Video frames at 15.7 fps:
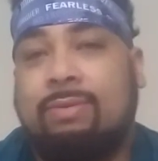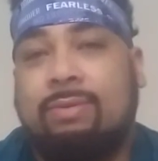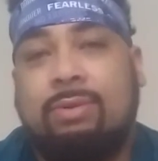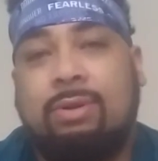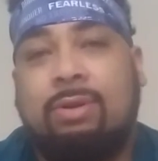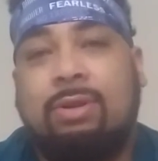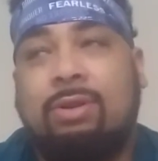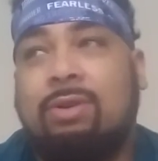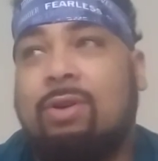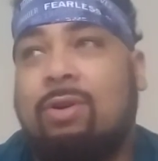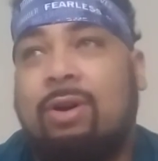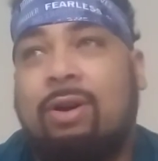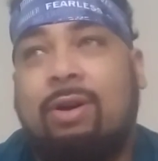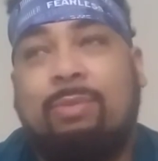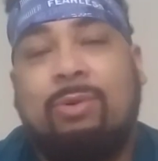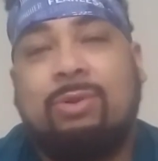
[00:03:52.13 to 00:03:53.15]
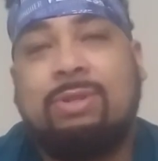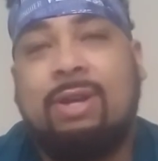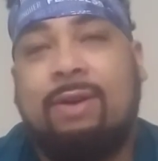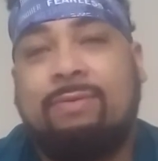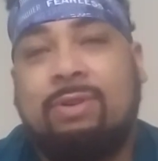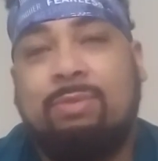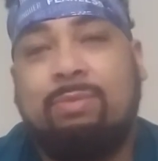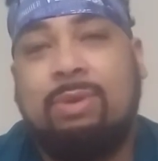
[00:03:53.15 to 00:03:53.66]
You know, I almost
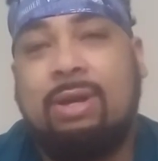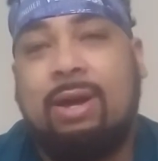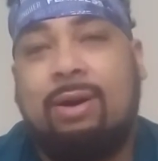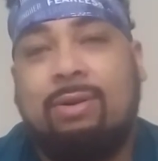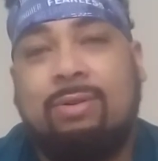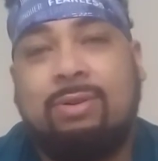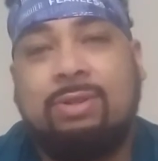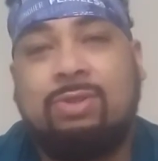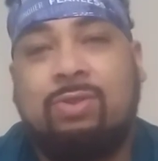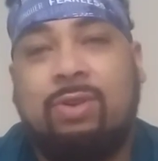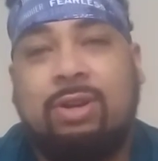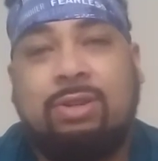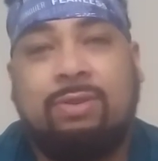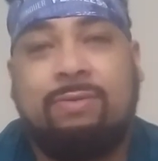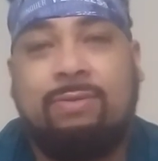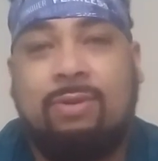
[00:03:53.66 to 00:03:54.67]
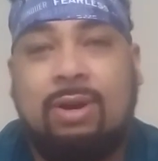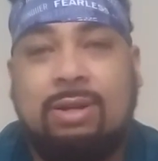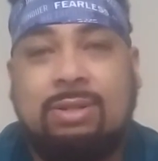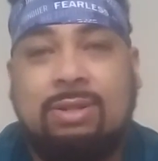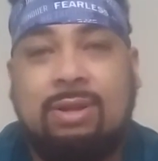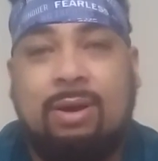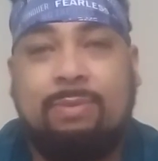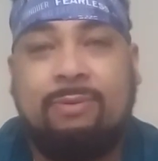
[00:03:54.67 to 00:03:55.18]
have to be out on a stretcher before I
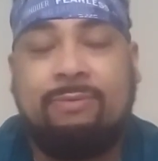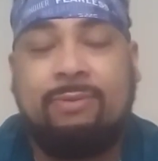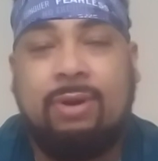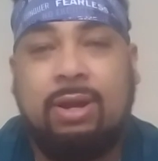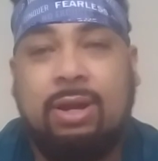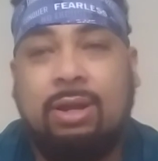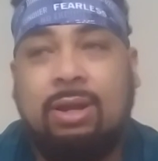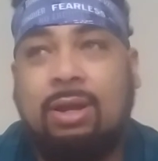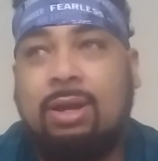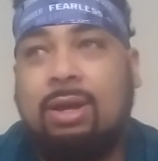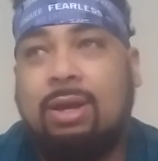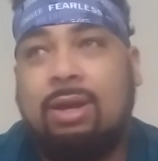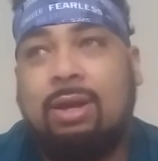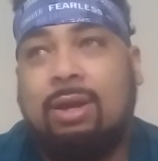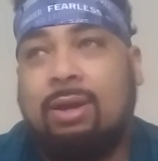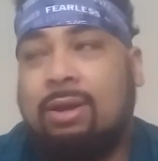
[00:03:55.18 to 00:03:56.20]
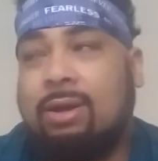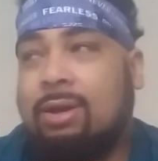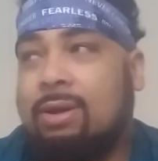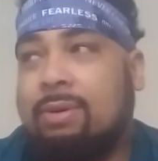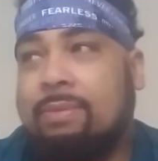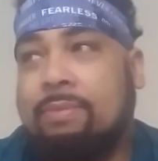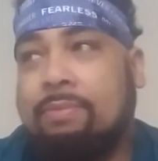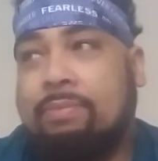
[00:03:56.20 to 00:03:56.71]
stop a fight.
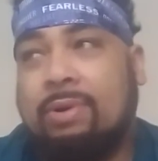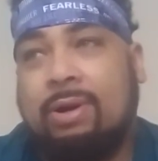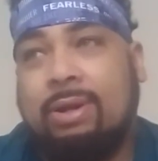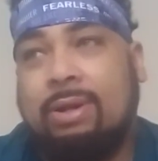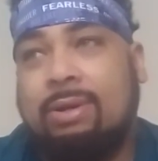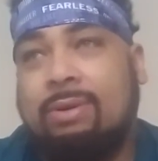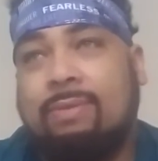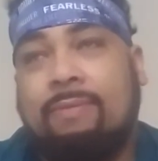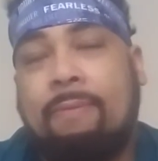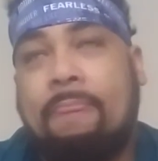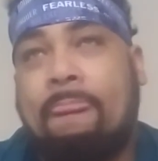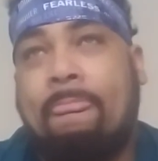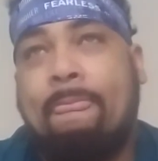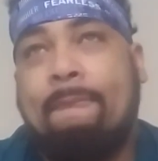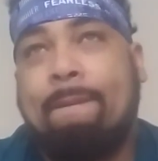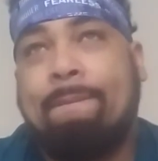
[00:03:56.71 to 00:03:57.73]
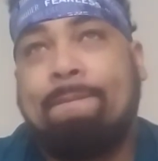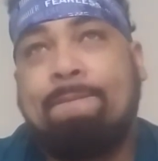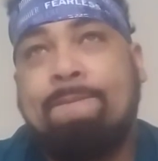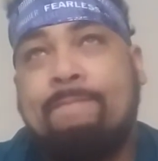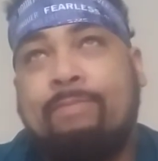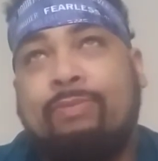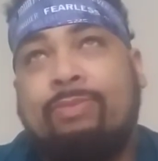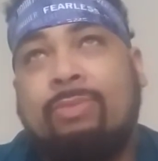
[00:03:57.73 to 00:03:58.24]
But
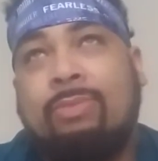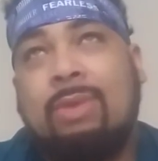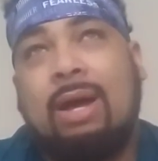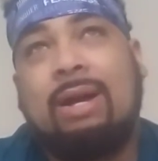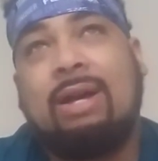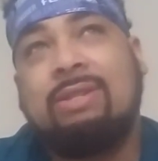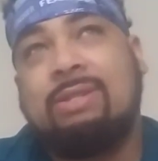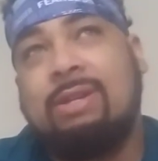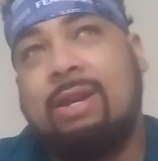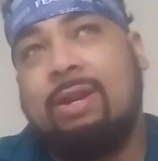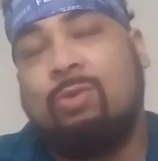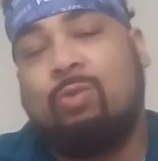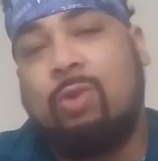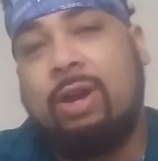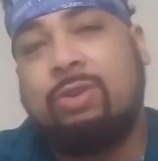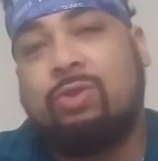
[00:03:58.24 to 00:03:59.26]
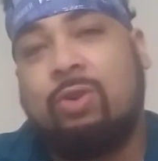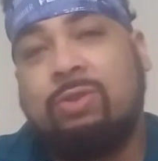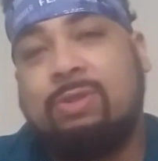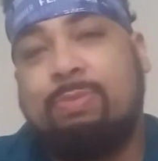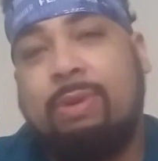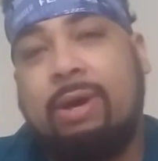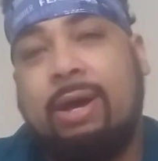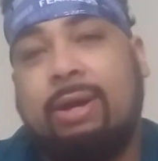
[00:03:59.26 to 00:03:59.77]
like I said, in
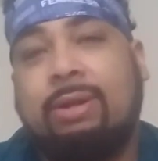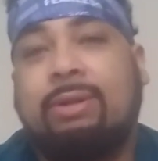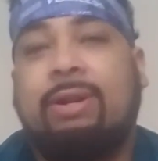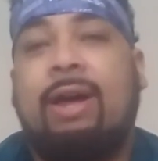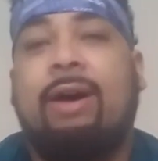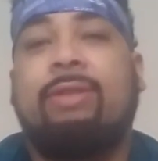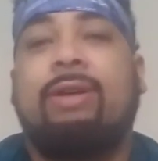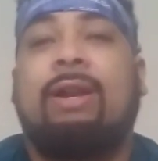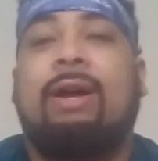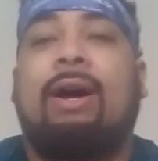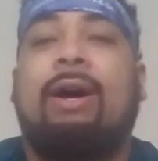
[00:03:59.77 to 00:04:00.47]
retrospect, now that